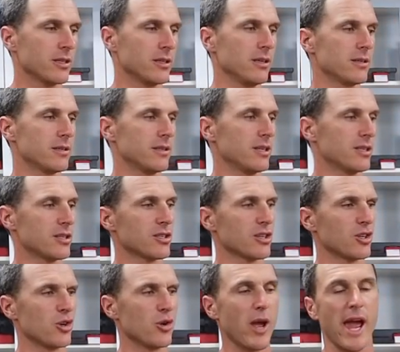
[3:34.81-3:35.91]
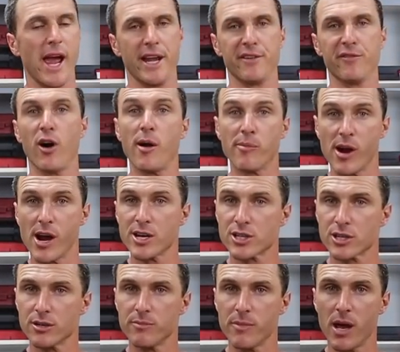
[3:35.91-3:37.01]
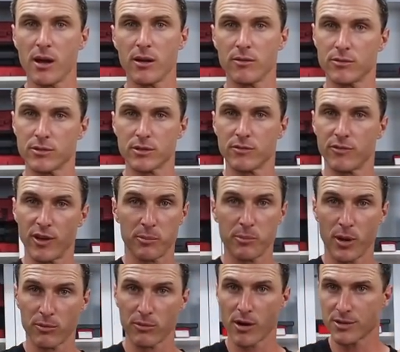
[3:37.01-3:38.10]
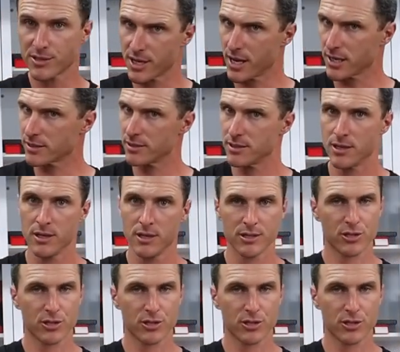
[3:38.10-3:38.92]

in this. This is the new anti-vibration mount developed by Rotax.